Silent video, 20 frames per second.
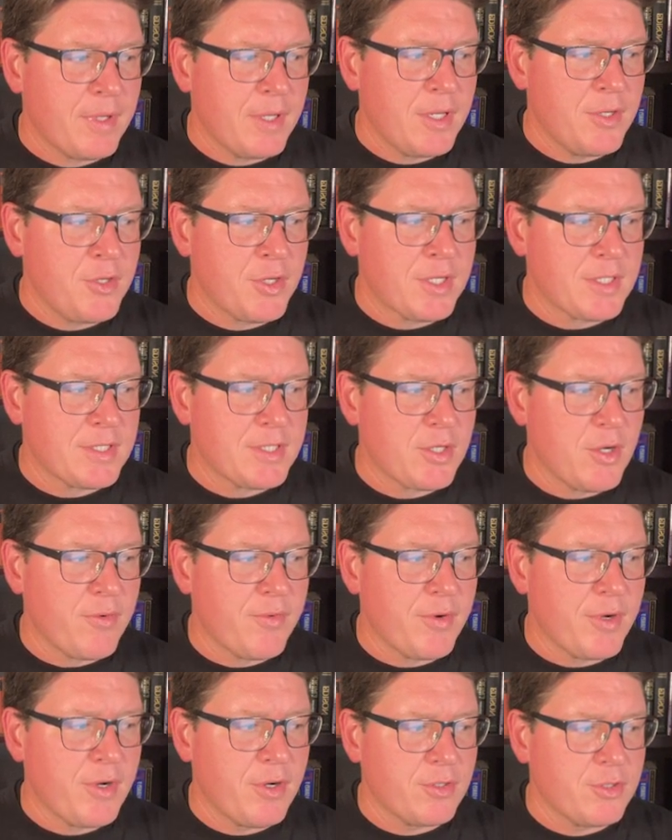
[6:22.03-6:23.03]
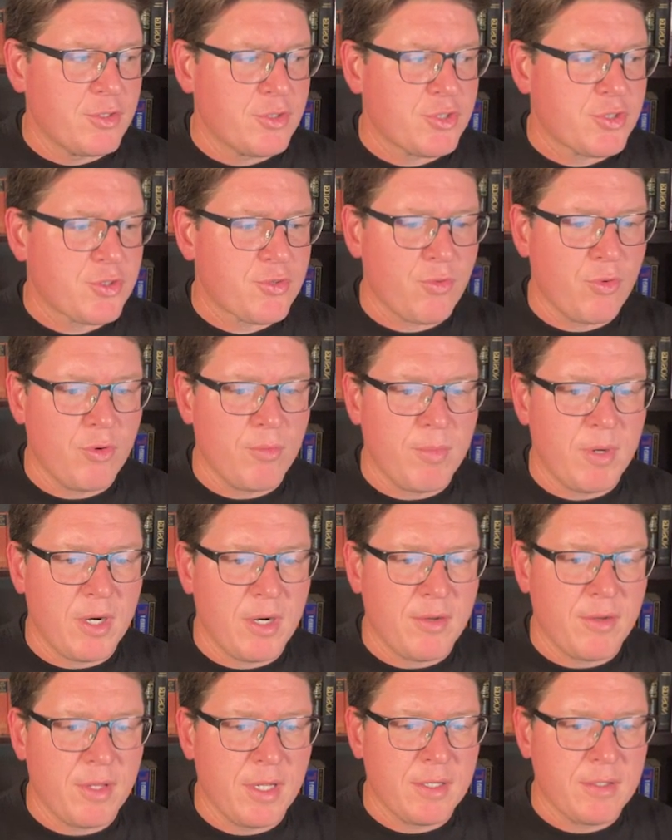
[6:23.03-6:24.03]
And you can see over here on your scroll
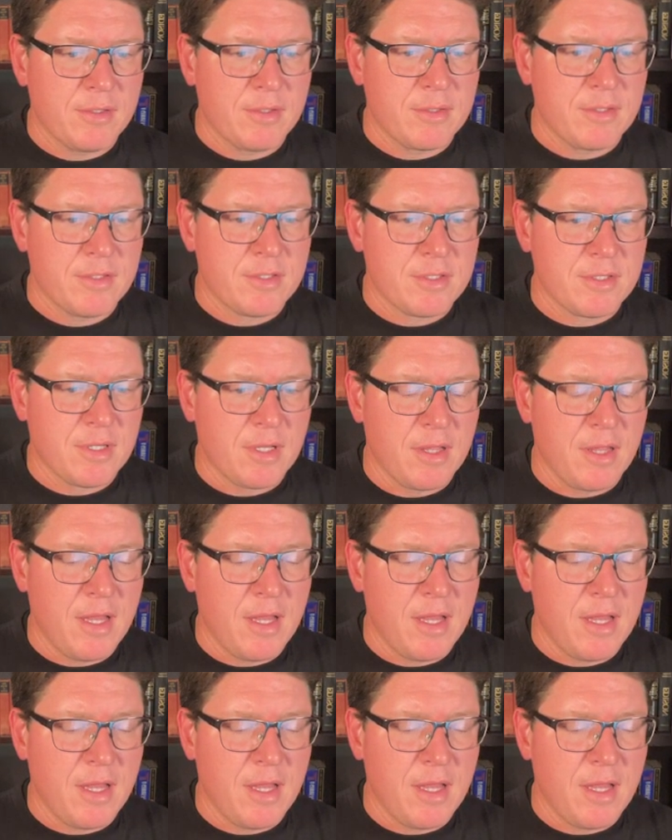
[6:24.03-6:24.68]
bar that this is a